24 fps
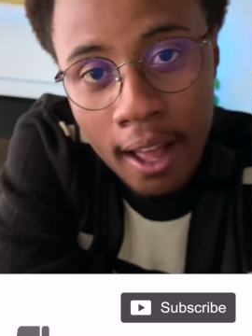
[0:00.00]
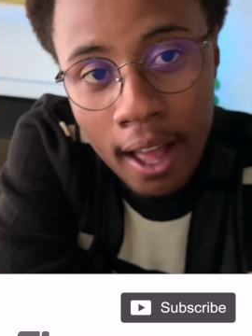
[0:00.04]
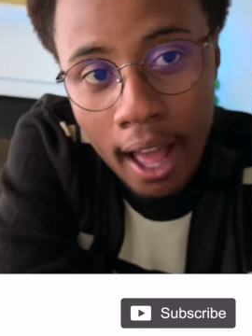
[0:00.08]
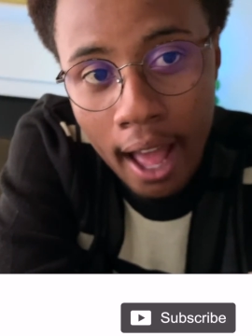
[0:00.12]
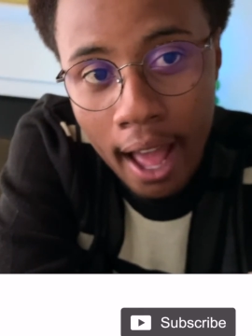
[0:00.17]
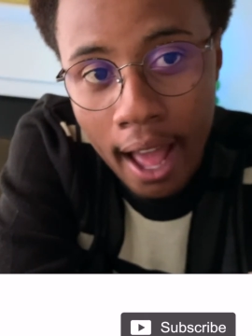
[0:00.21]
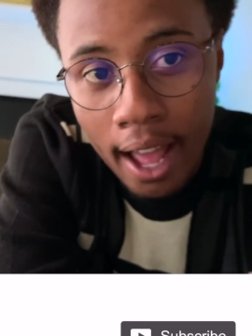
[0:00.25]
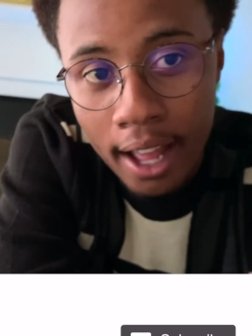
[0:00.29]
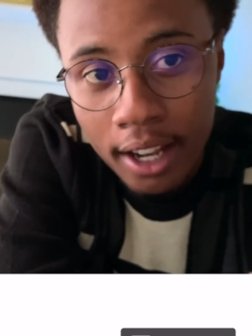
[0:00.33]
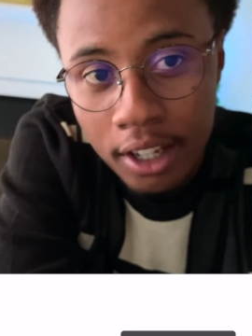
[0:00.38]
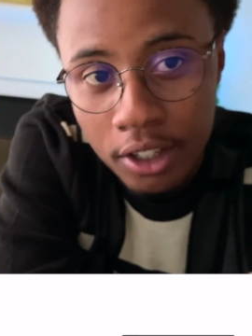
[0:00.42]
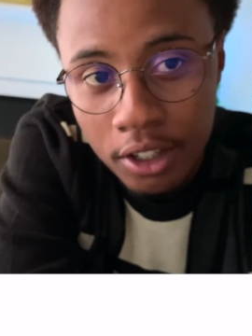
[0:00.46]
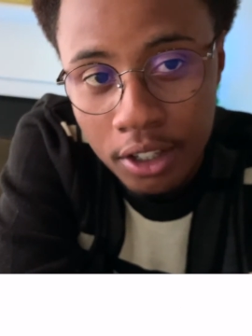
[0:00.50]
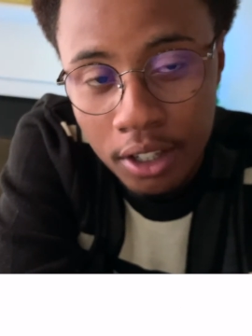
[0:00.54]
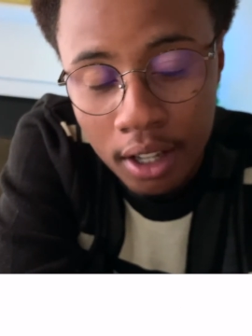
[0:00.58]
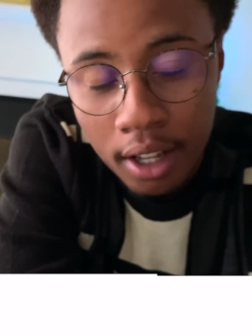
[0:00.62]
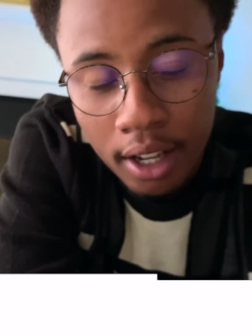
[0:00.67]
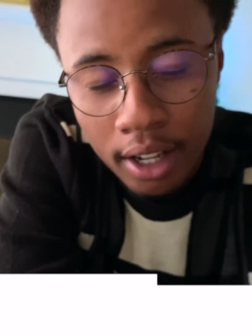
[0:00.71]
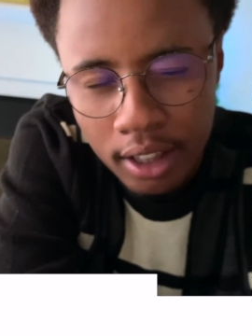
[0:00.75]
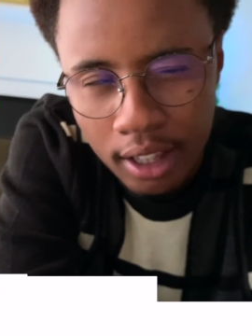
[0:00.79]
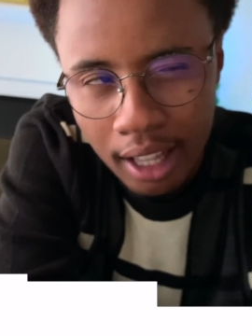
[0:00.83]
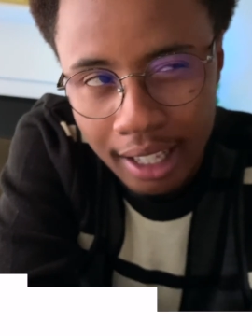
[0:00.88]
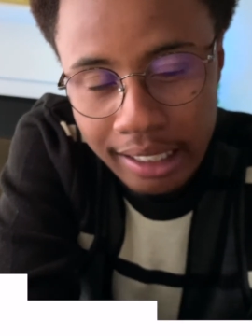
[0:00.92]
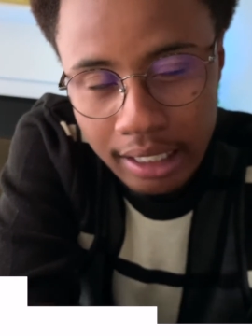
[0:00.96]
And
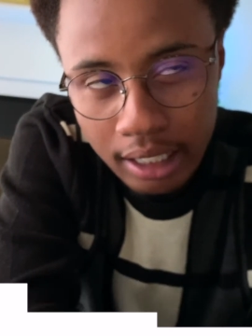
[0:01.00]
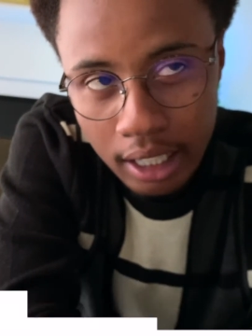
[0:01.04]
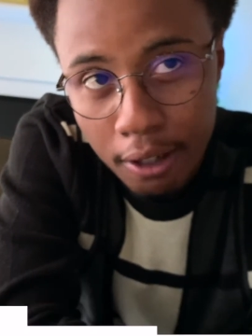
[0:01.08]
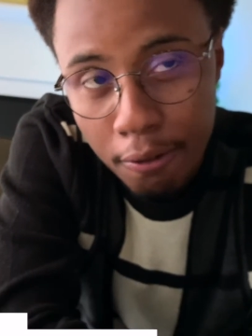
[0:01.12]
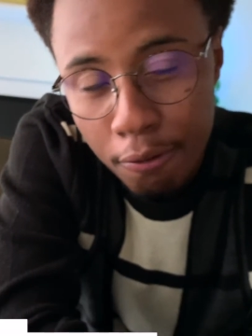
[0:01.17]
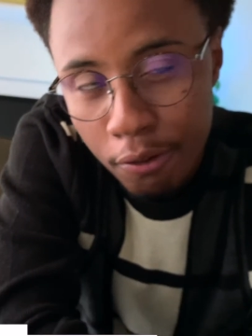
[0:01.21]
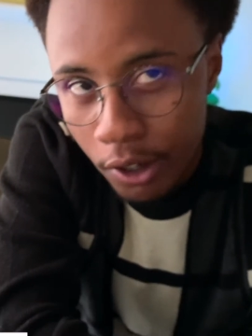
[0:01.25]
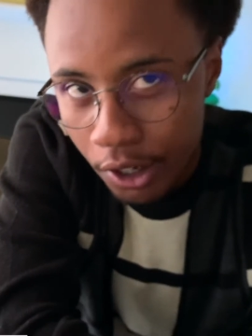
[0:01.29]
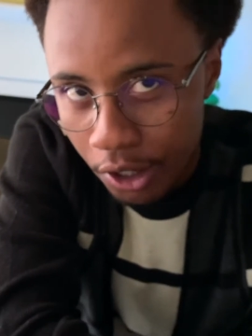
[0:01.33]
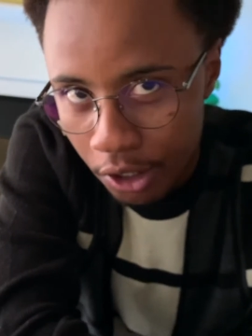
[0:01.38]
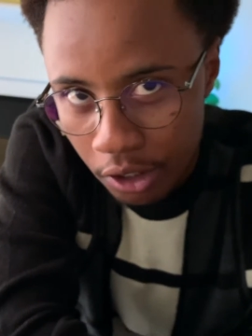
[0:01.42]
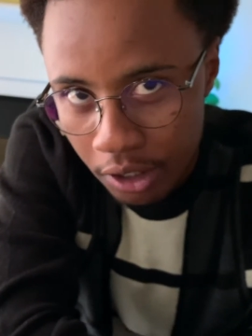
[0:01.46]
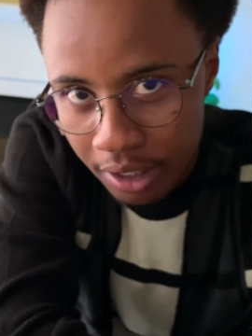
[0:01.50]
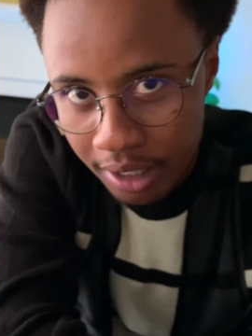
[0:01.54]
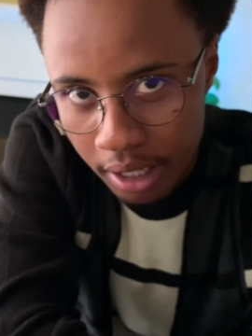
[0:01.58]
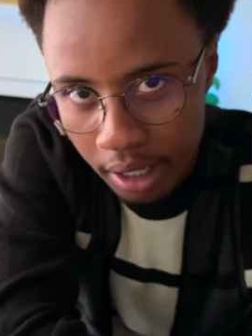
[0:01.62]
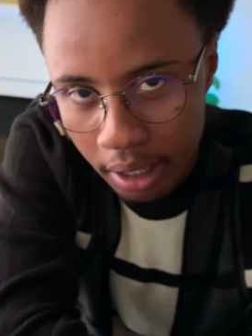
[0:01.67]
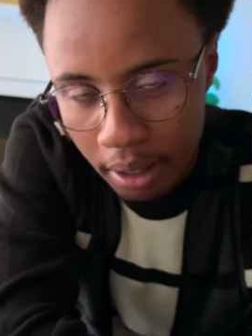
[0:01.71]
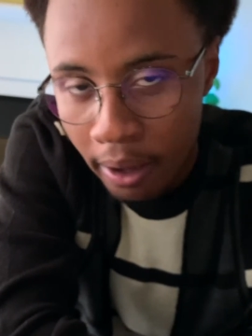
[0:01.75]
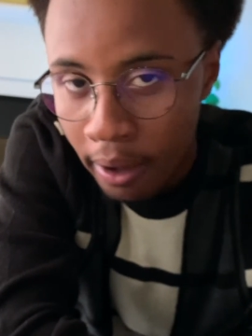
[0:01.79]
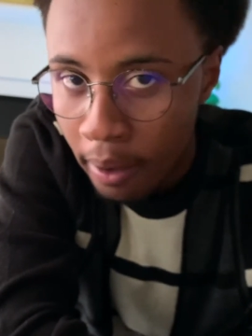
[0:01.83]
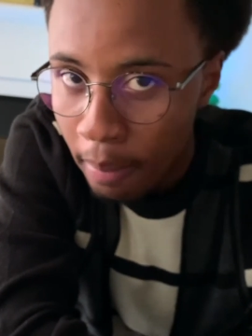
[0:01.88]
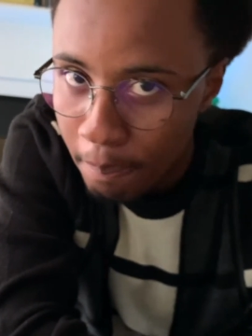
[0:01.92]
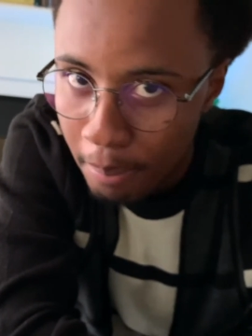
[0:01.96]
that's if you're
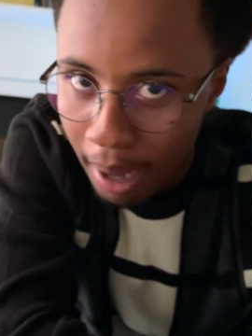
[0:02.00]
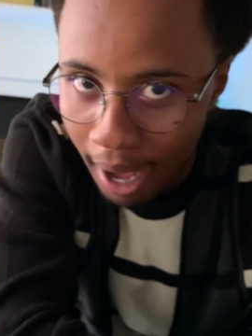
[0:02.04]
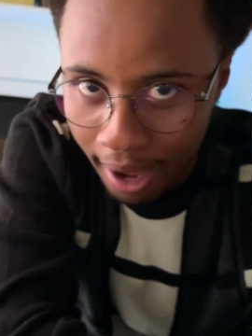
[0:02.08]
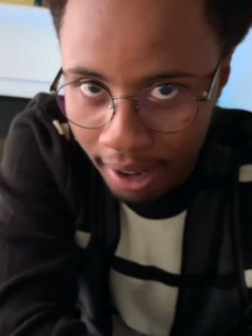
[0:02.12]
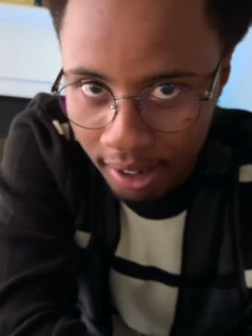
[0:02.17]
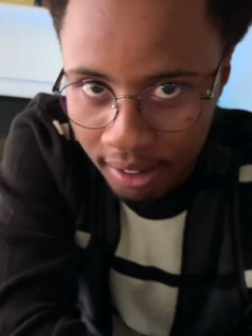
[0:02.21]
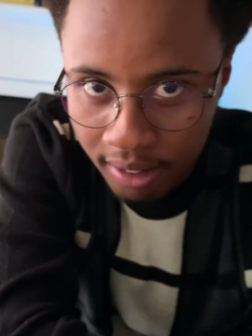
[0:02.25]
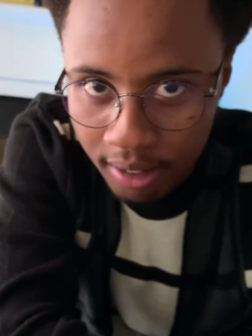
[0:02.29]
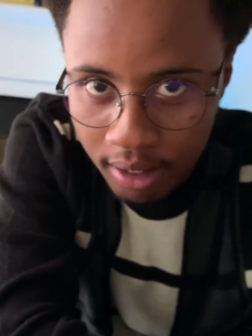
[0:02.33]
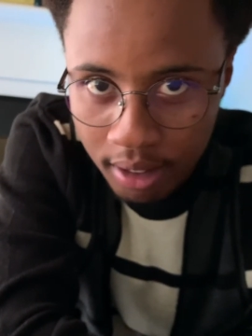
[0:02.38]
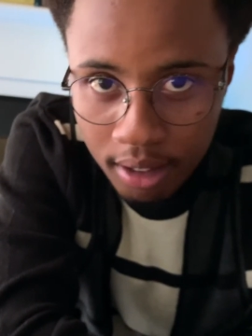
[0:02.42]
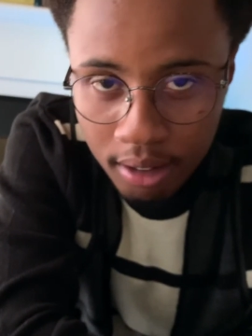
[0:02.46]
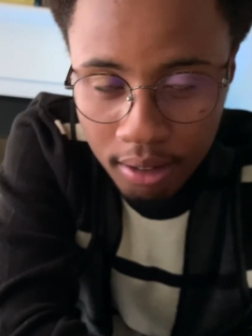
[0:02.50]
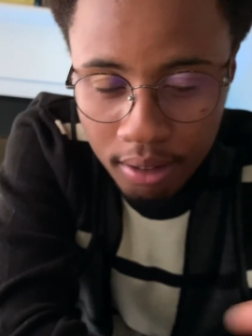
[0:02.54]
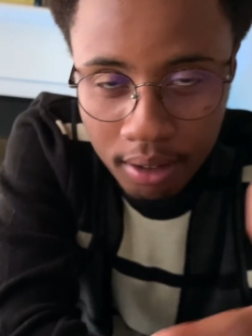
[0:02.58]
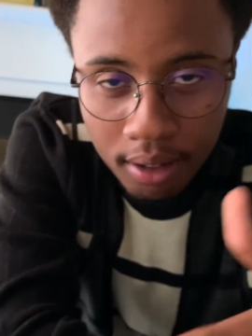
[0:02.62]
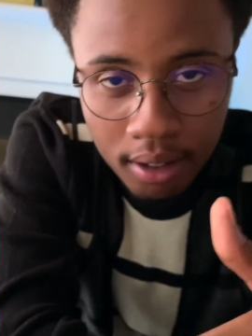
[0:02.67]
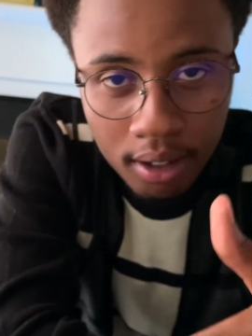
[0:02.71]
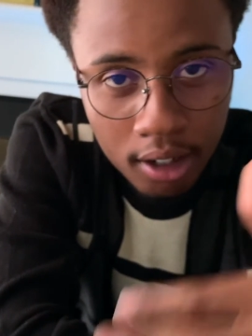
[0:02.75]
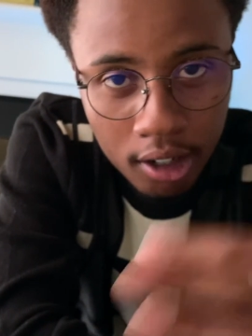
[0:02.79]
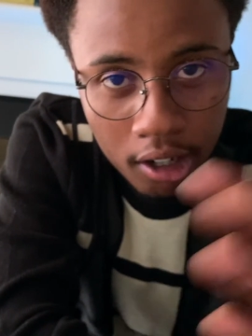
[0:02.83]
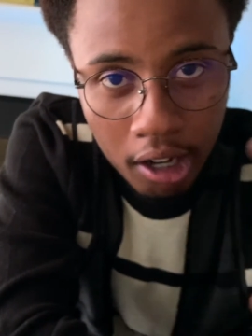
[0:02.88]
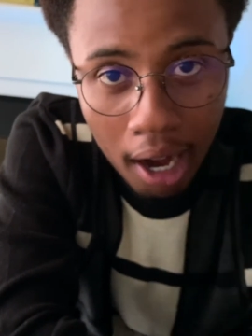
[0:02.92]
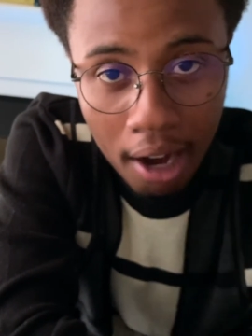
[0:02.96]
using Python
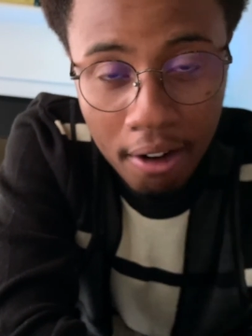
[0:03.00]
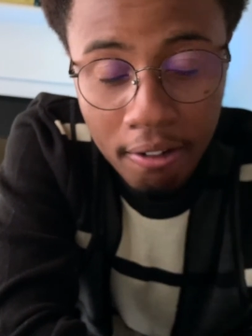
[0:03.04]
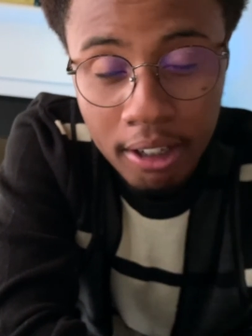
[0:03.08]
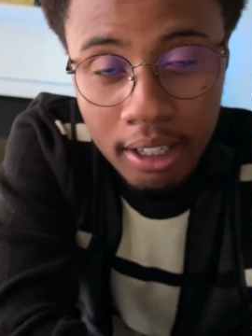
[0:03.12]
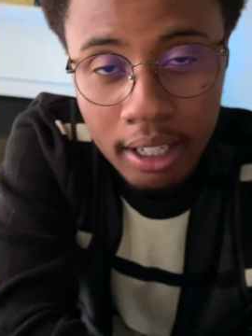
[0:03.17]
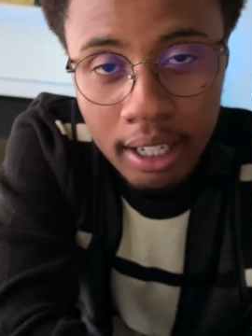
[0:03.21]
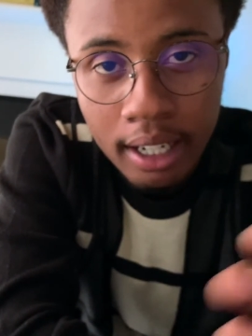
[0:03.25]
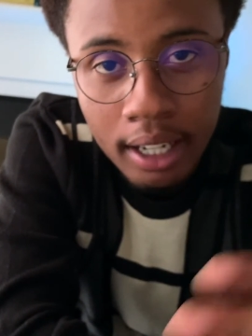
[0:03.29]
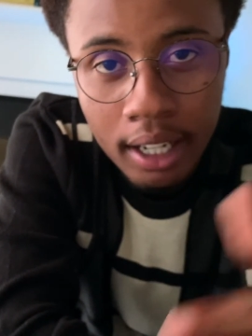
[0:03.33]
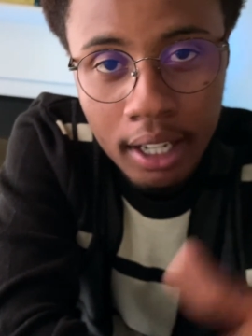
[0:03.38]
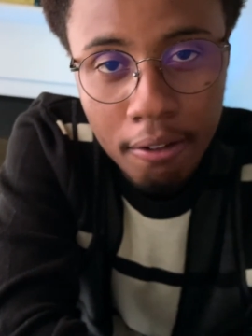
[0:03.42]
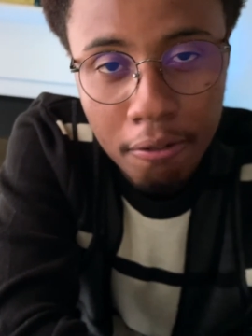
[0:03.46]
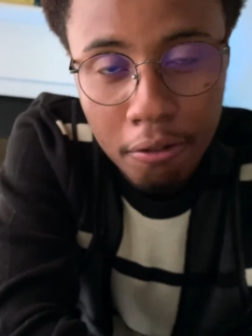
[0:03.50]
currently,